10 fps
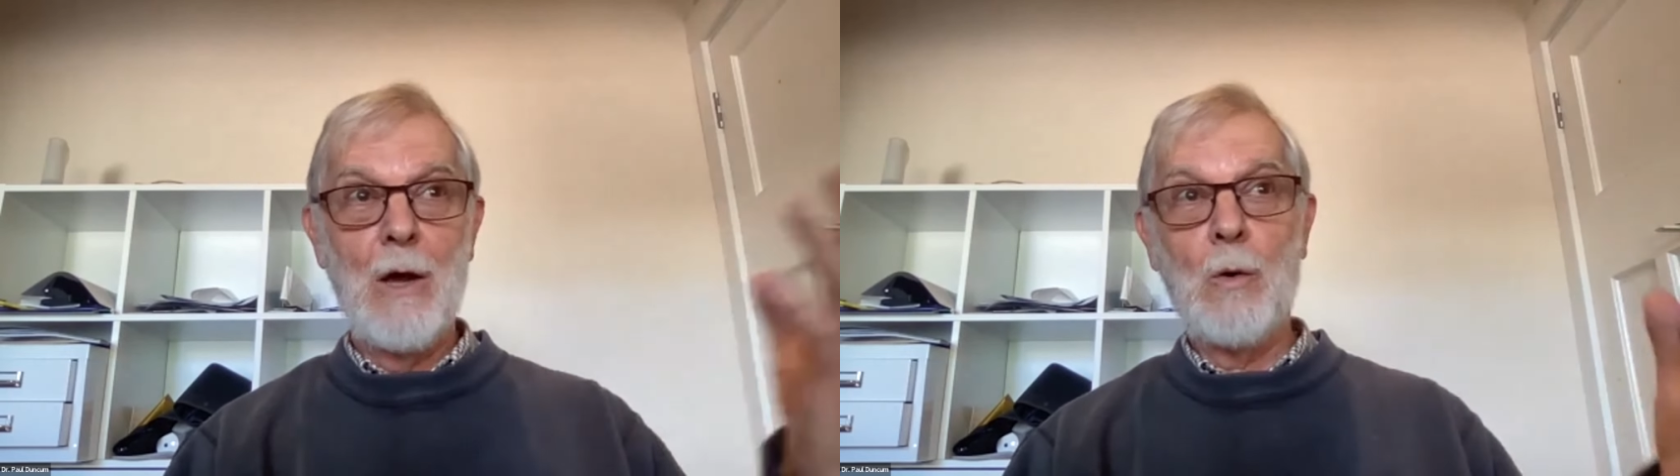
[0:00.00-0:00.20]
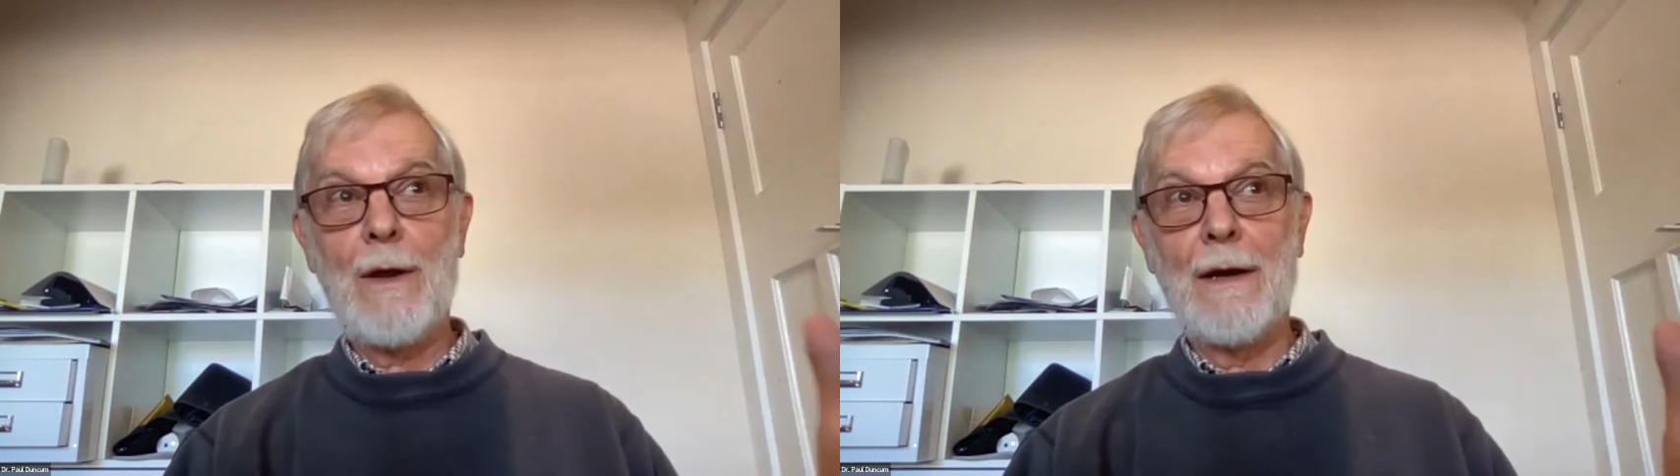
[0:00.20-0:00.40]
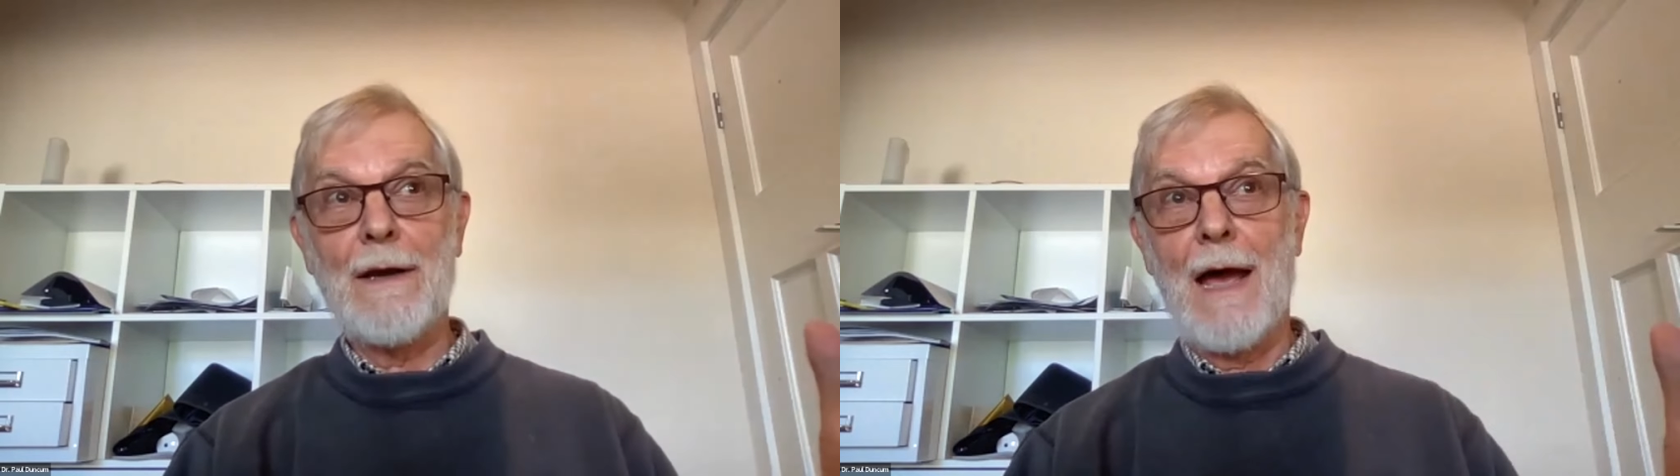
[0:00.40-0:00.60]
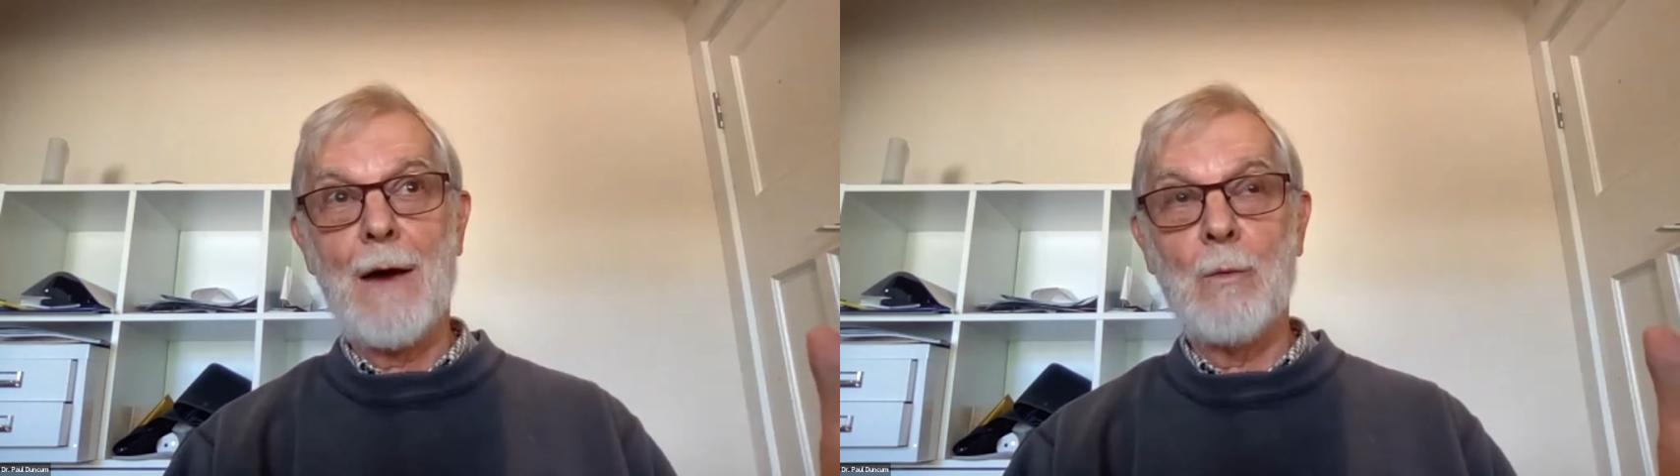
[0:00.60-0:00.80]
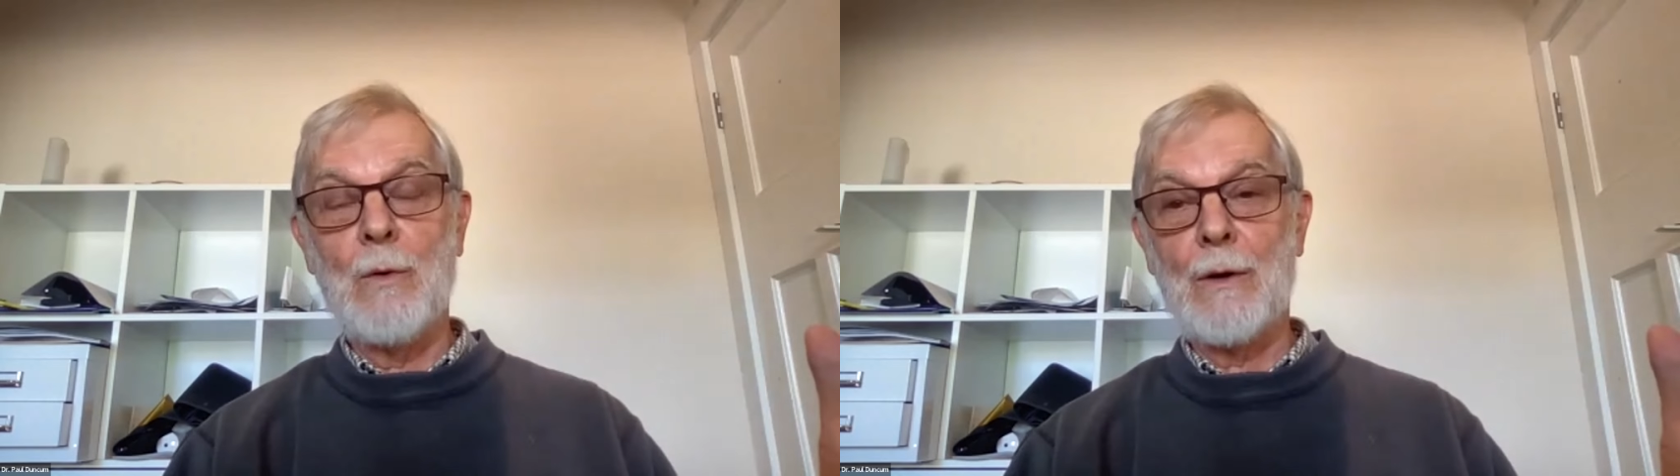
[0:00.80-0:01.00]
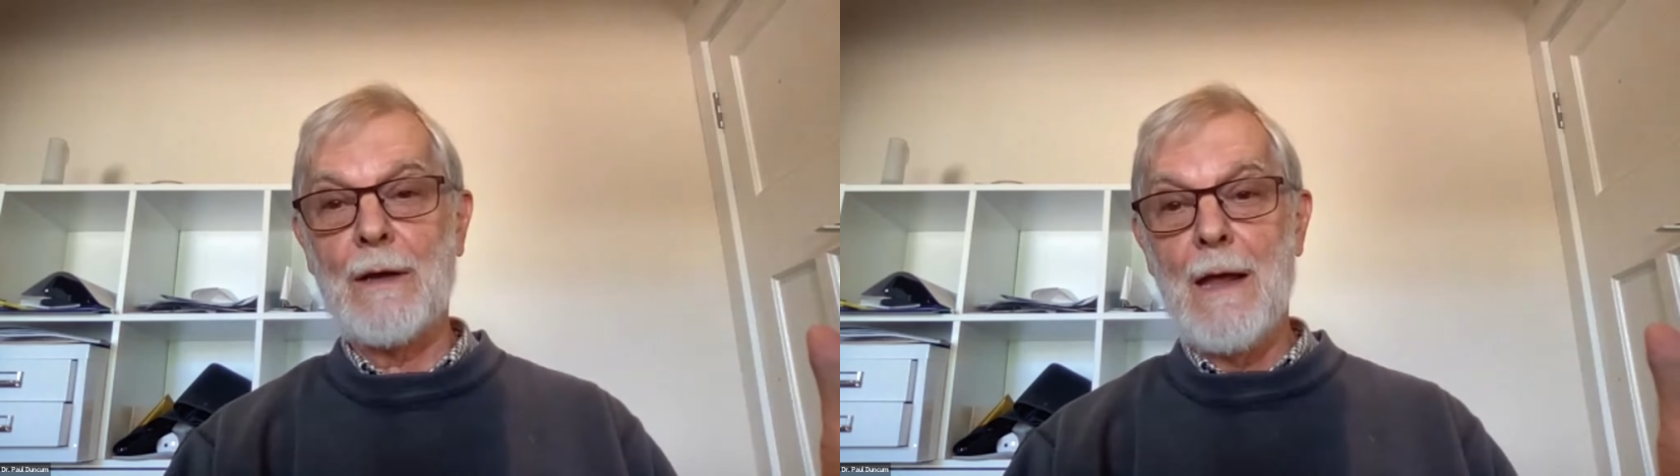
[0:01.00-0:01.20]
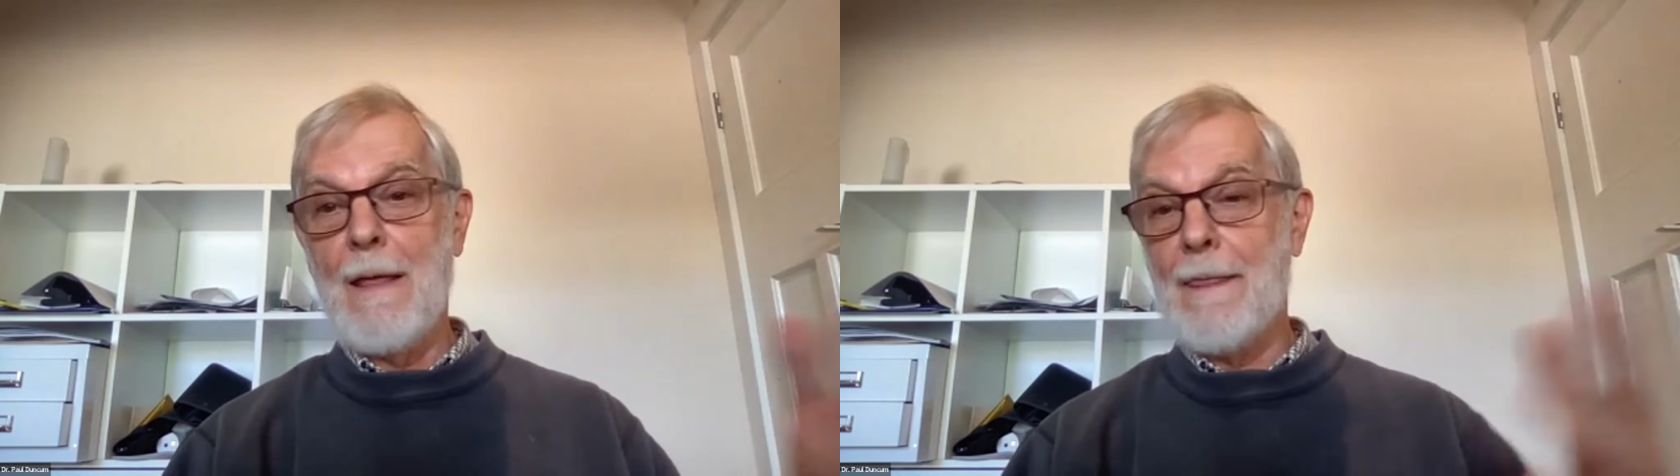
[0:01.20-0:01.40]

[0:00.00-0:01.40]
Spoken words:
look at an artwork